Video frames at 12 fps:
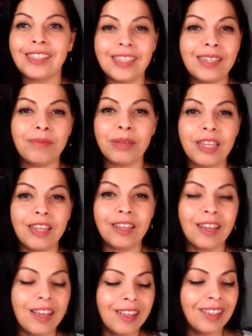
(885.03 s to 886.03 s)
and
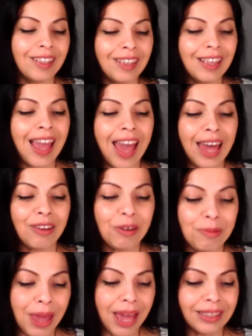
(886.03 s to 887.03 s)
romantic together.
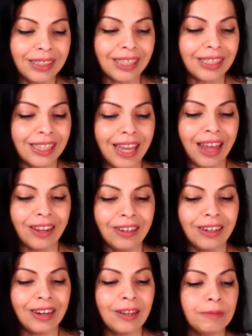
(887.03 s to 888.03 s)
Um,
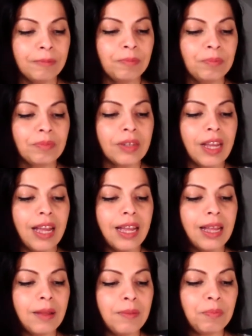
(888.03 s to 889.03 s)
so
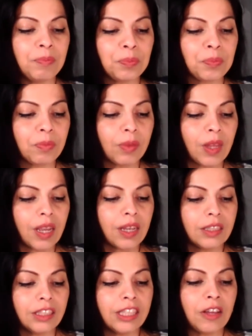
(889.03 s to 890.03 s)
the 17th of
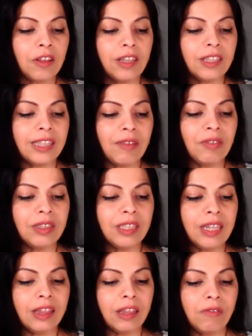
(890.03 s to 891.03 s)

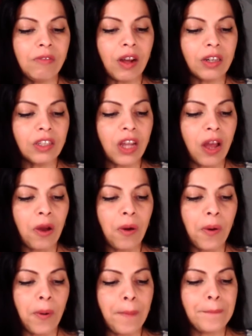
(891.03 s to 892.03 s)
October, we
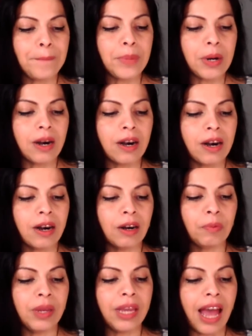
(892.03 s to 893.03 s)
have
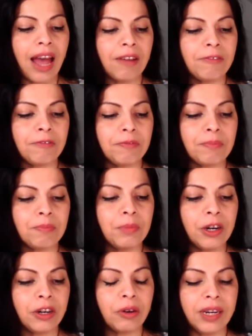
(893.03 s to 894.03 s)
Mercury entering
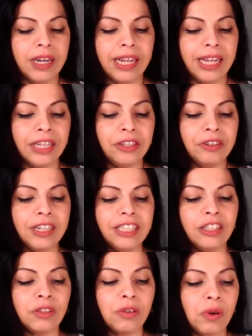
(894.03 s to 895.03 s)
Scorpio.
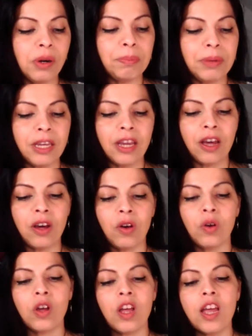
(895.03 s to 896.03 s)
Now Mercury
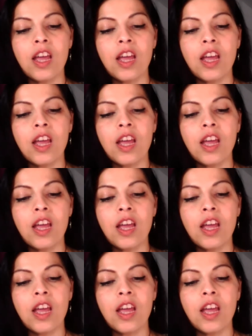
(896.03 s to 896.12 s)
is,